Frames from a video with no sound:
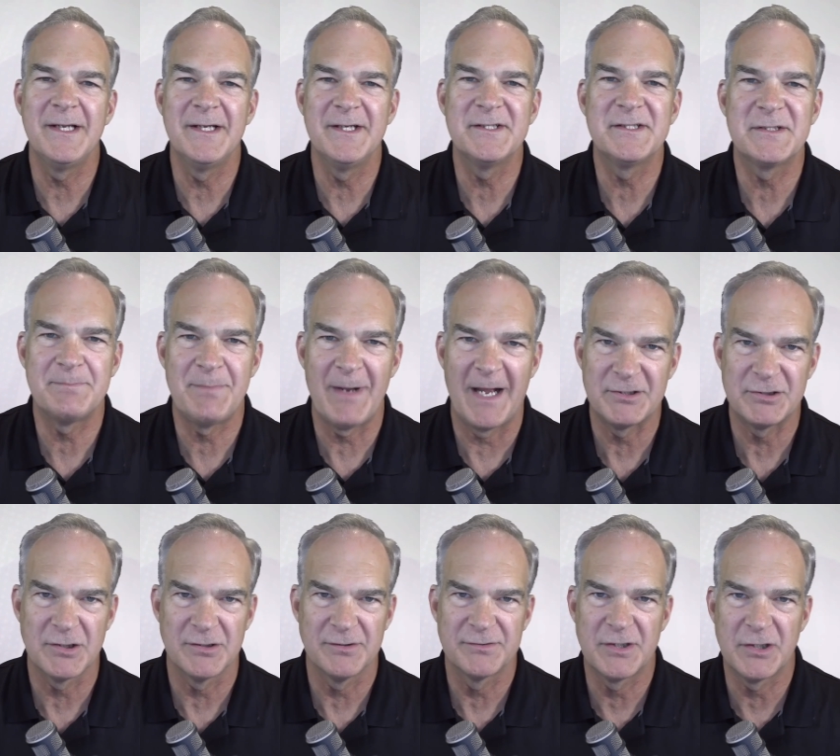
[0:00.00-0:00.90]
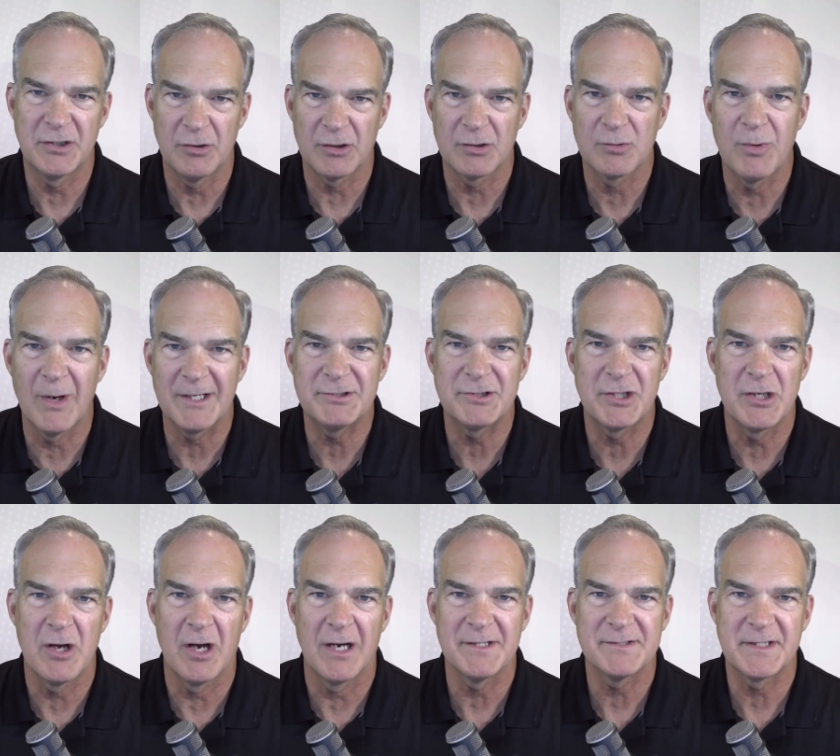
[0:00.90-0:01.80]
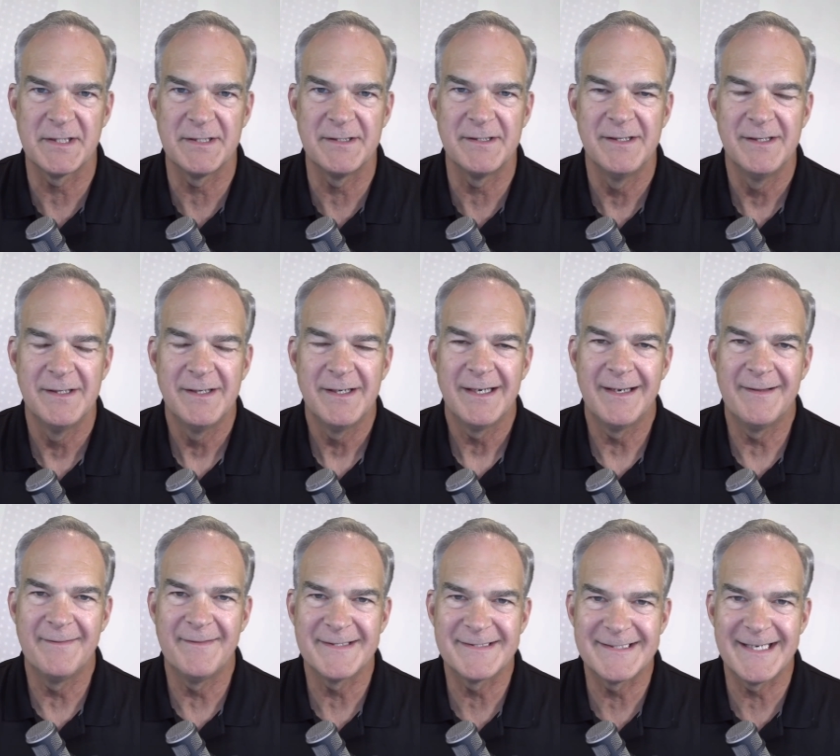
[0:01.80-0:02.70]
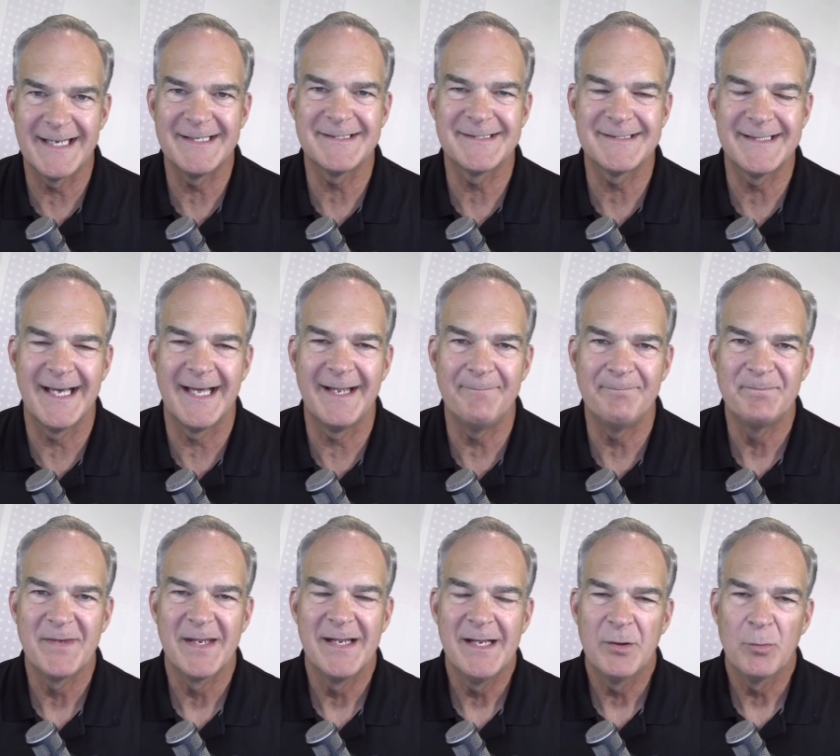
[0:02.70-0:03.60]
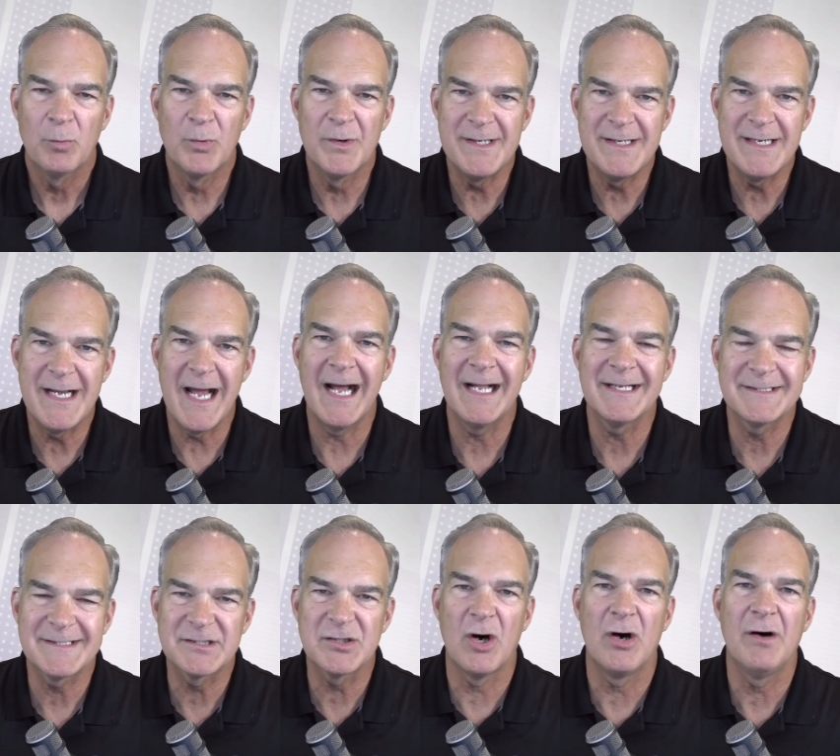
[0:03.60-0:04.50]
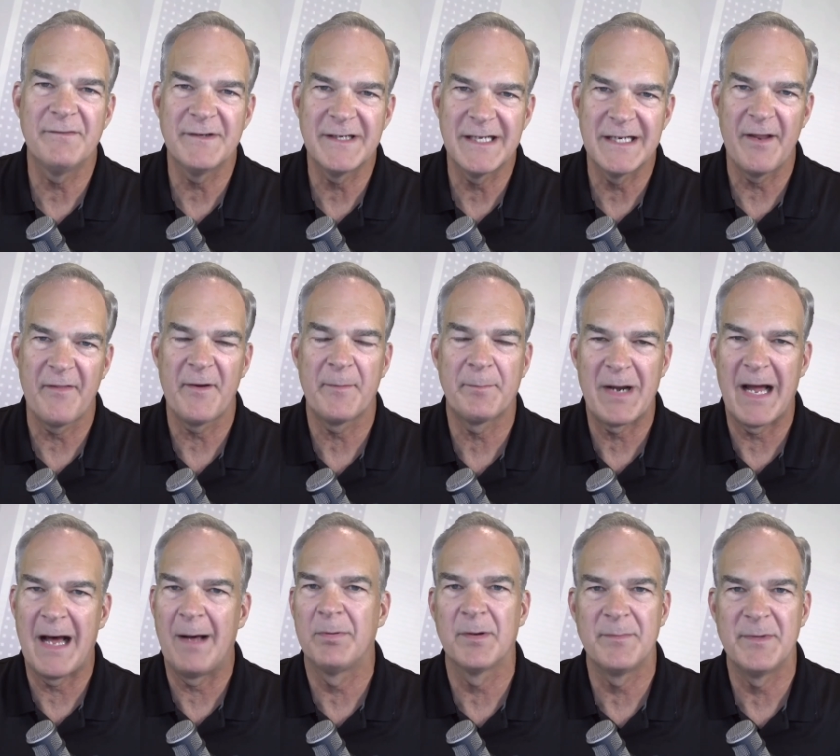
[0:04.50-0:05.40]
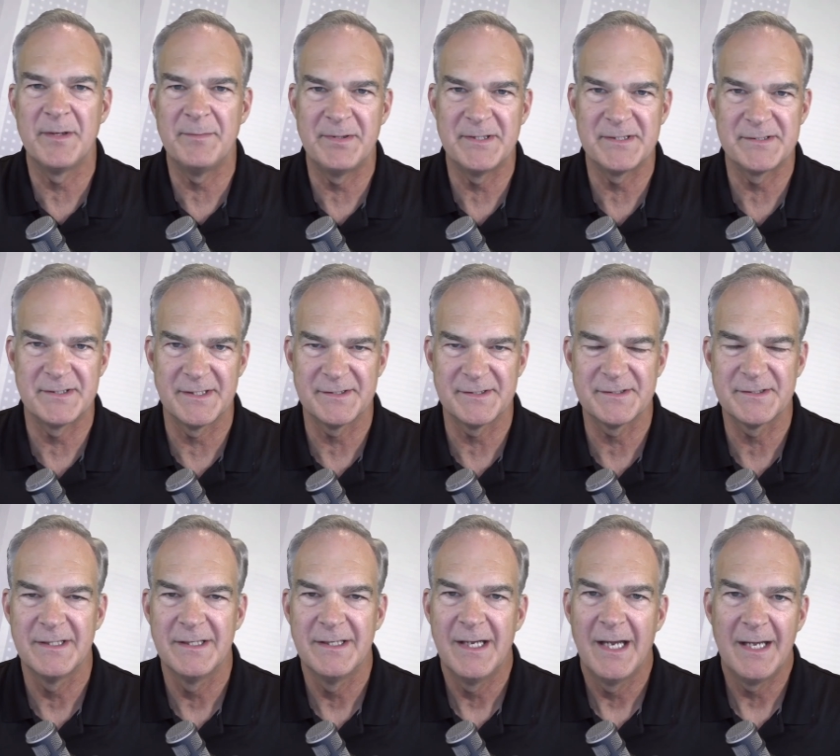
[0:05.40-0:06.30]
is special to your question, Austin, in the sense that we're not solving another problem in business.